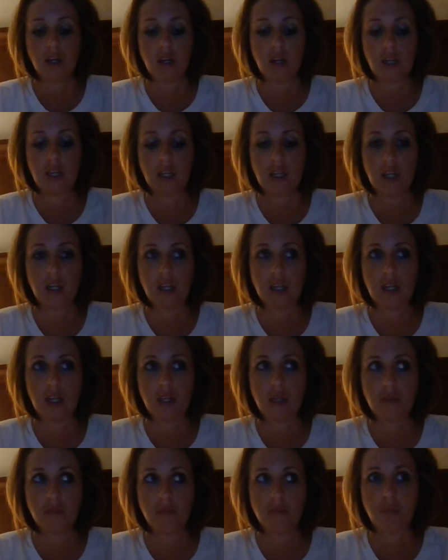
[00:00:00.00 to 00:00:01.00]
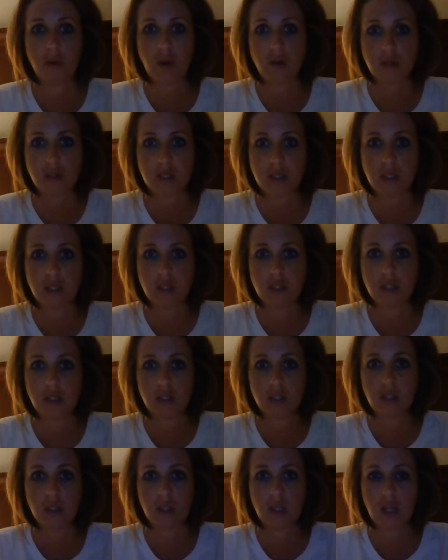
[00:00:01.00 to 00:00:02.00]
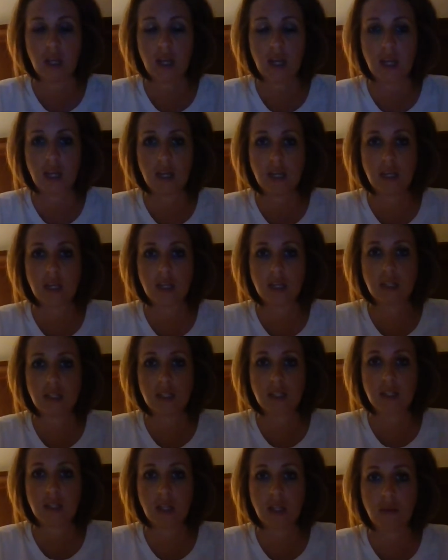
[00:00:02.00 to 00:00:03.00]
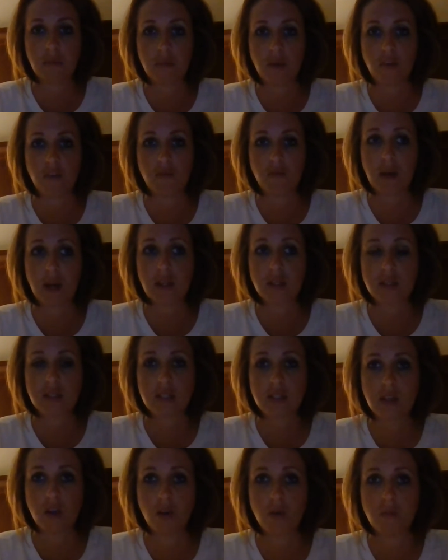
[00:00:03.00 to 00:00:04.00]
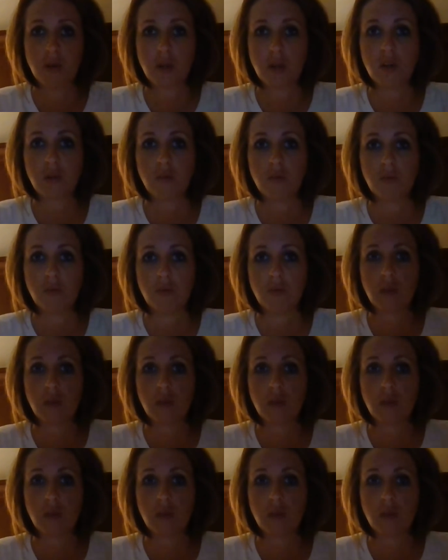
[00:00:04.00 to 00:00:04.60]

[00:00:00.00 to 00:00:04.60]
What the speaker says: in Boston, and they moved back to Selma,